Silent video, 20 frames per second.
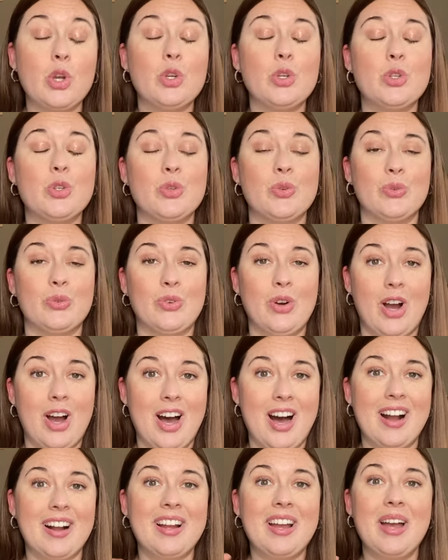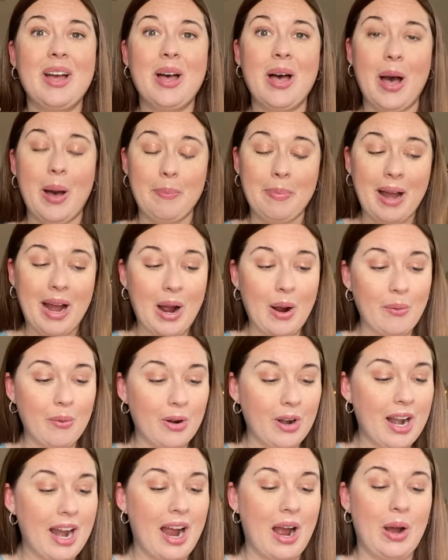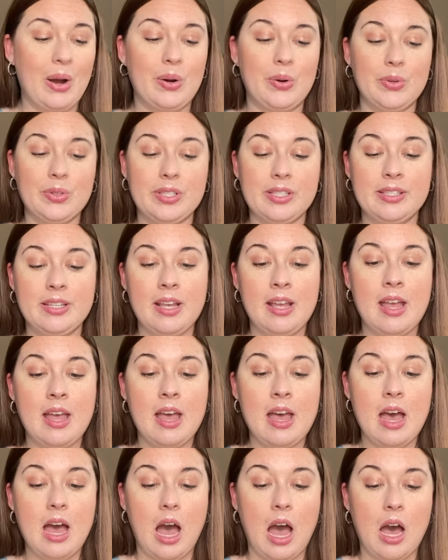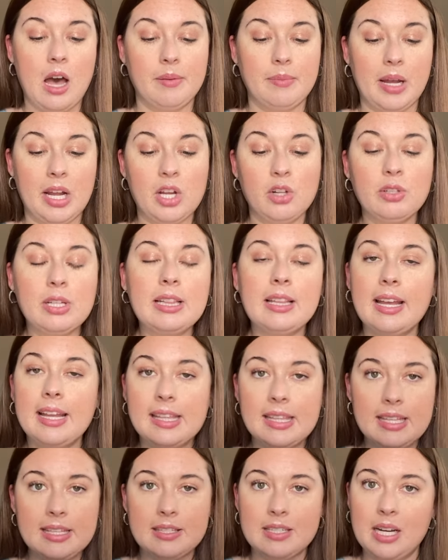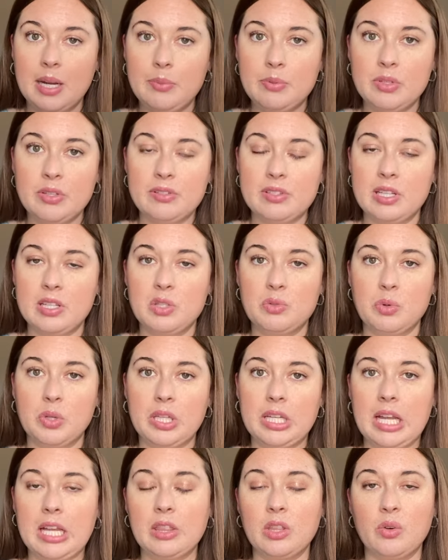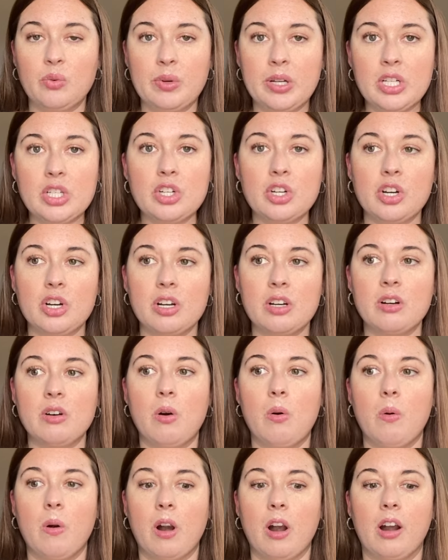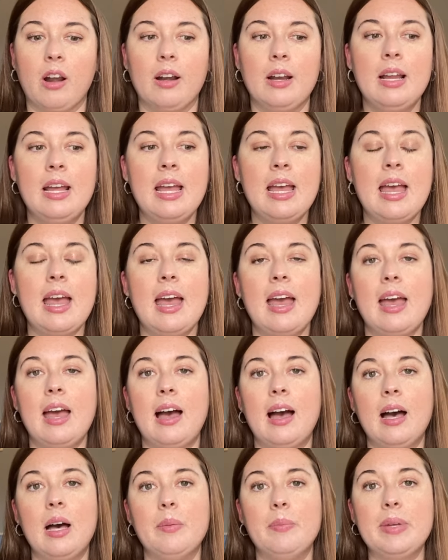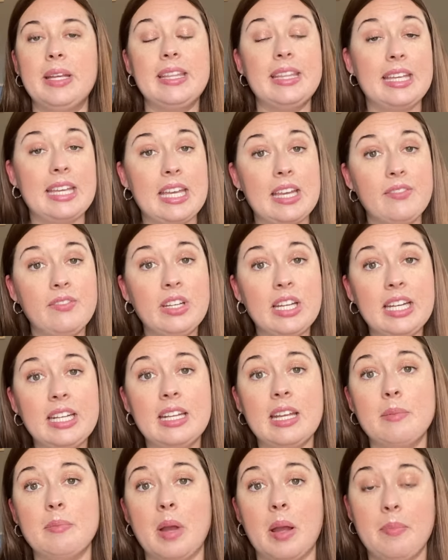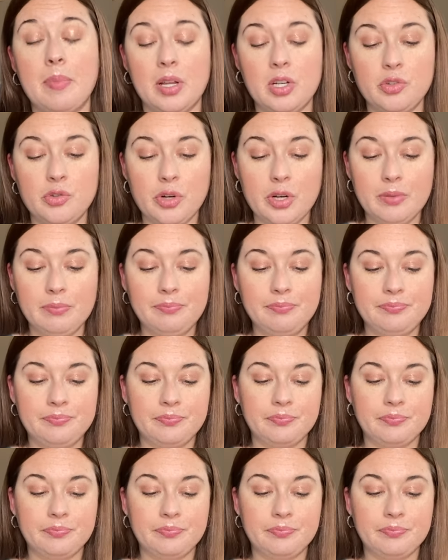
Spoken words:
strong, a powerhouse. I only like these types of scents really in the winter or in the evening in my bedroom.